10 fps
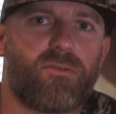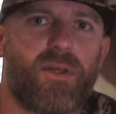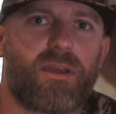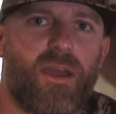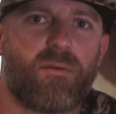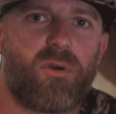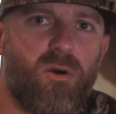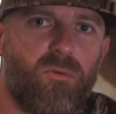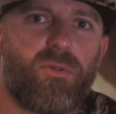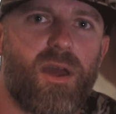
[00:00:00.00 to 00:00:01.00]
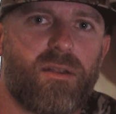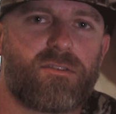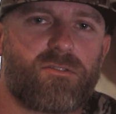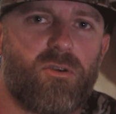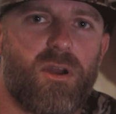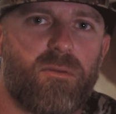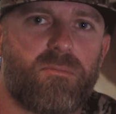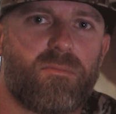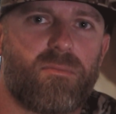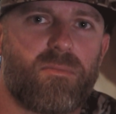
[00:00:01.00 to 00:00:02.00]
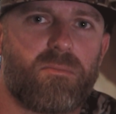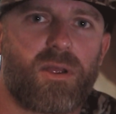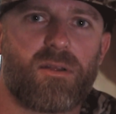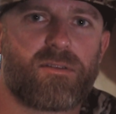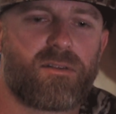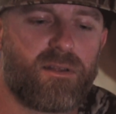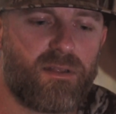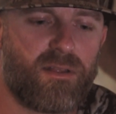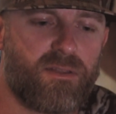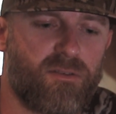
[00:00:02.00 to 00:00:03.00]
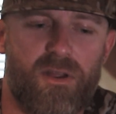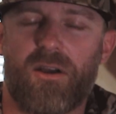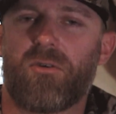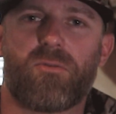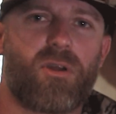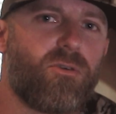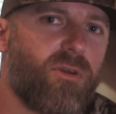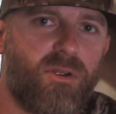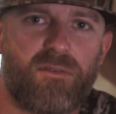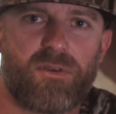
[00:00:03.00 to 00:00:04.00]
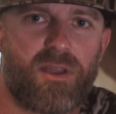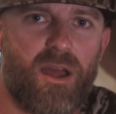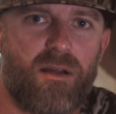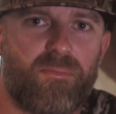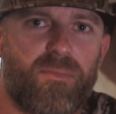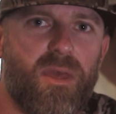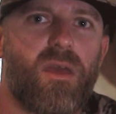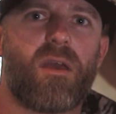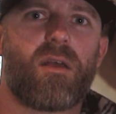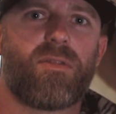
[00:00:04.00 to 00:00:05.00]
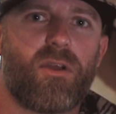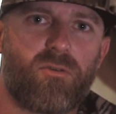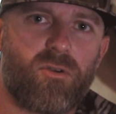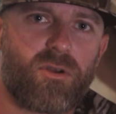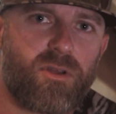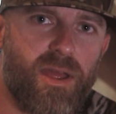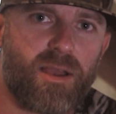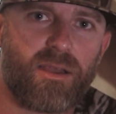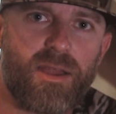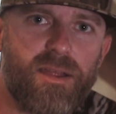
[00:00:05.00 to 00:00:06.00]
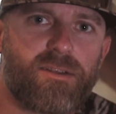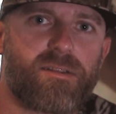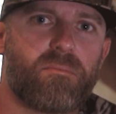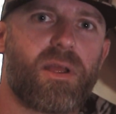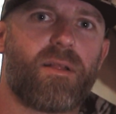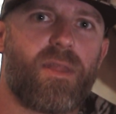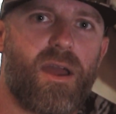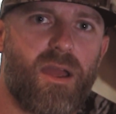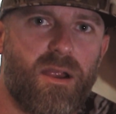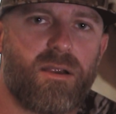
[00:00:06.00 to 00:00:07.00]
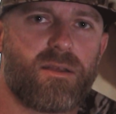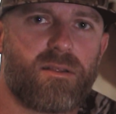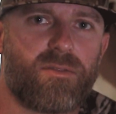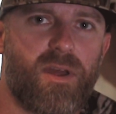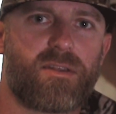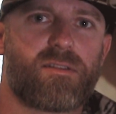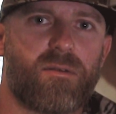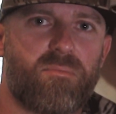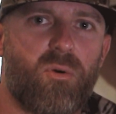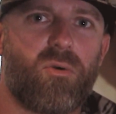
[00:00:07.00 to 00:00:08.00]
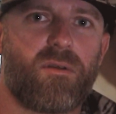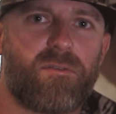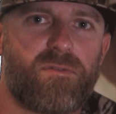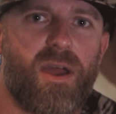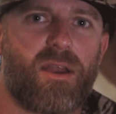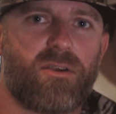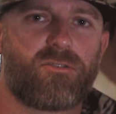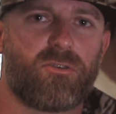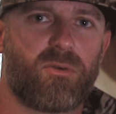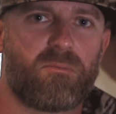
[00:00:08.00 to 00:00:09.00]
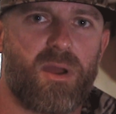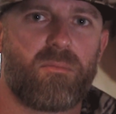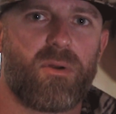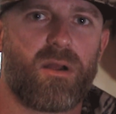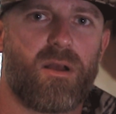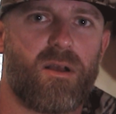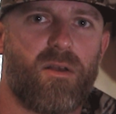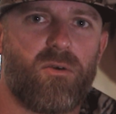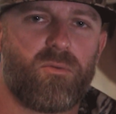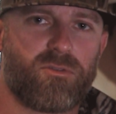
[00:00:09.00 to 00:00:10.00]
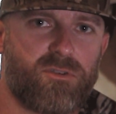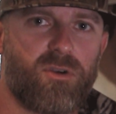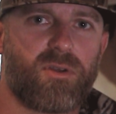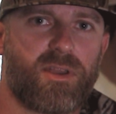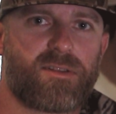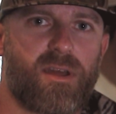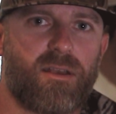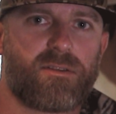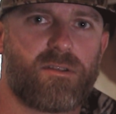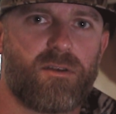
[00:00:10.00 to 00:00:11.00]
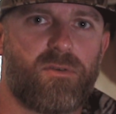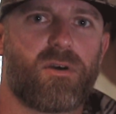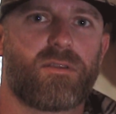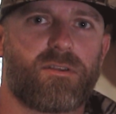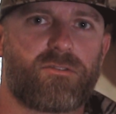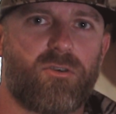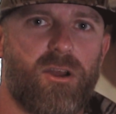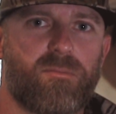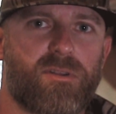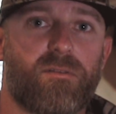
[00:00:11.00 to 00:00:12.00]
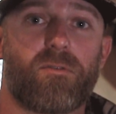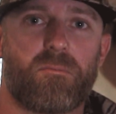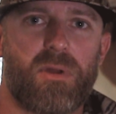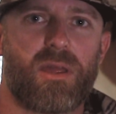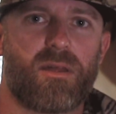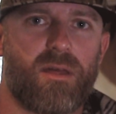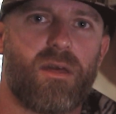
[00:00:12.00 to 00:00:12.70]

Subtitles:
on that camera on that and scrape, because they're not going to go there every time. They're going to at least be in that area. That's the important factor to remember when you're doing this kind of stuff, hunting these scrapes. For me,